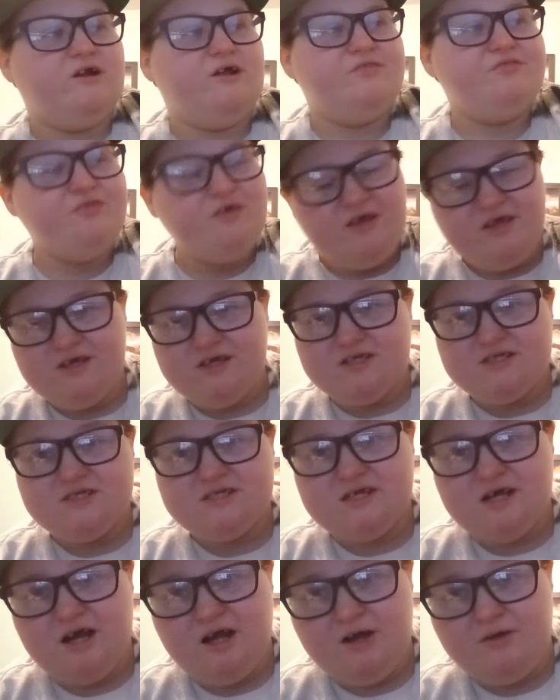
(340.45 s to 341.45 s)
I think it's
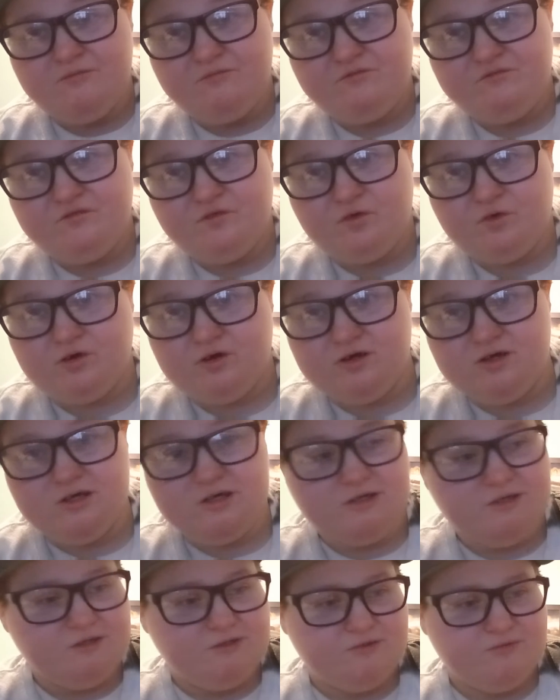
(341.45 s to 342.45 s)
time for
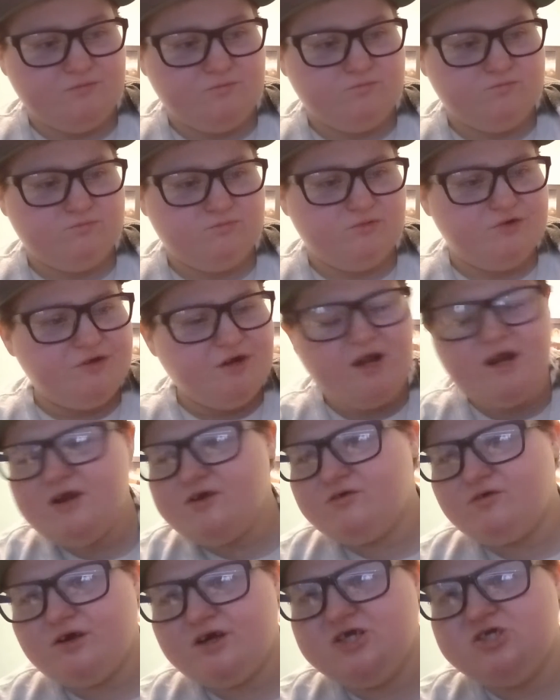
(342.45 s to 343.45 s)
a
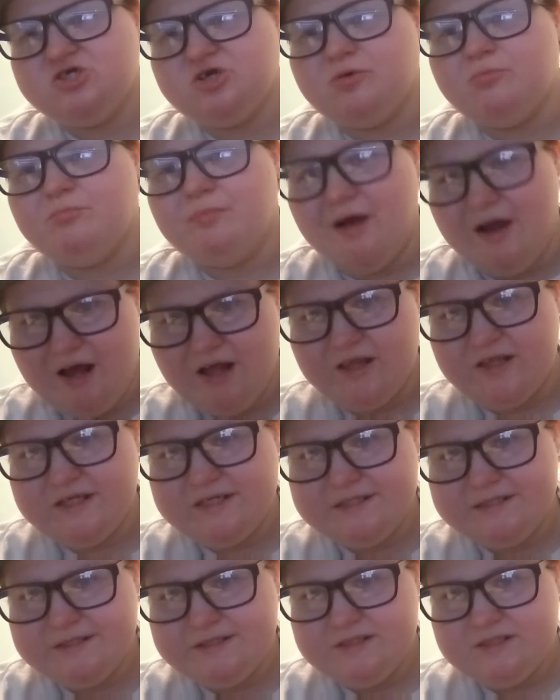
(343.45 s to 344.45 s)
Night Ranger
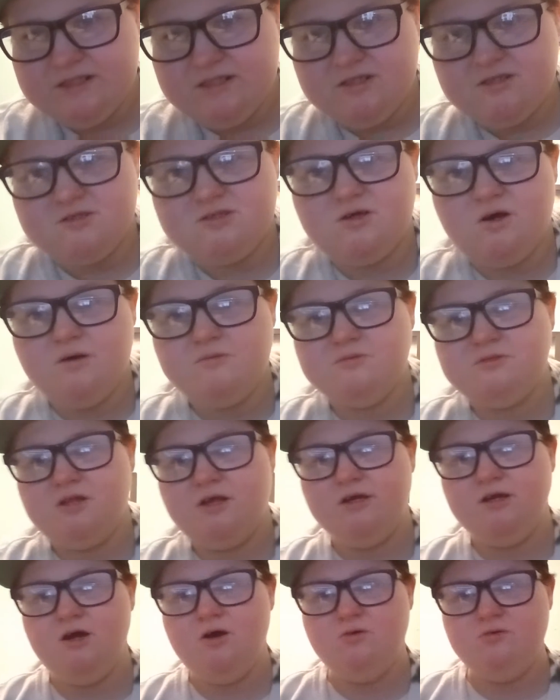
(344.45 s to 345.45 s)
ballad. So I was
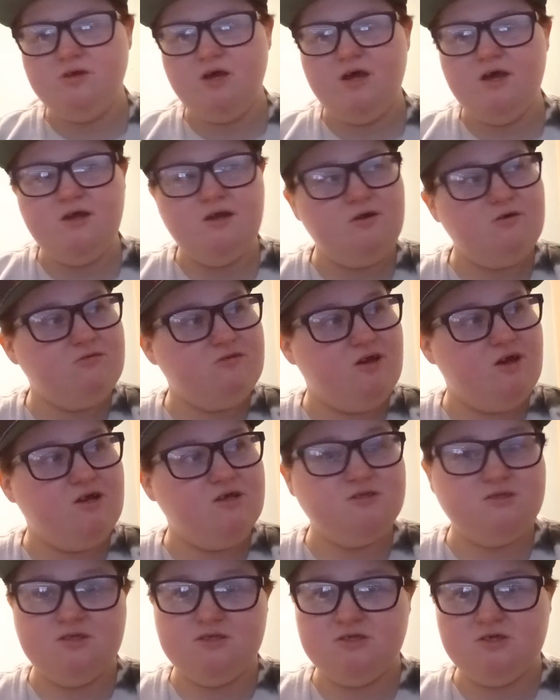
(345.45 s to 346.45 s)
like, okay,
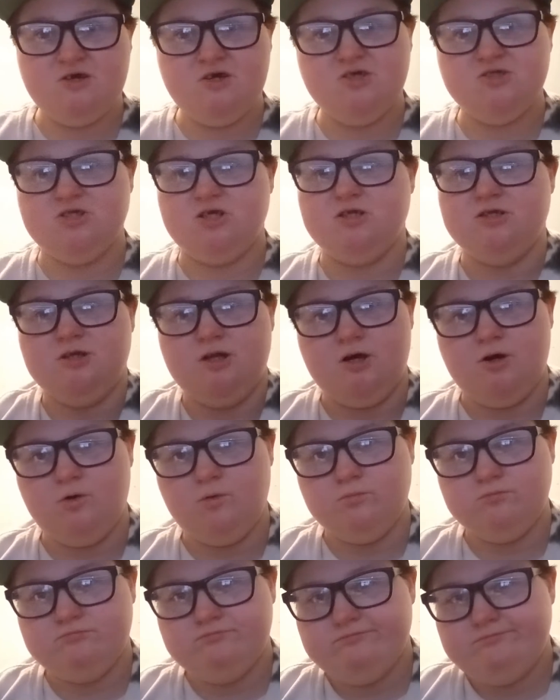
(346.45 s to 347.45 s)
okay, Sister Christian.
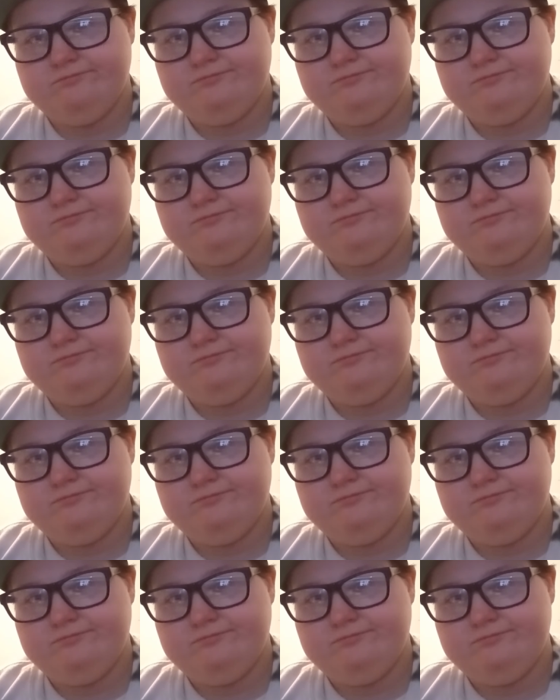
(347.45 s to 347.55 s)
Nope.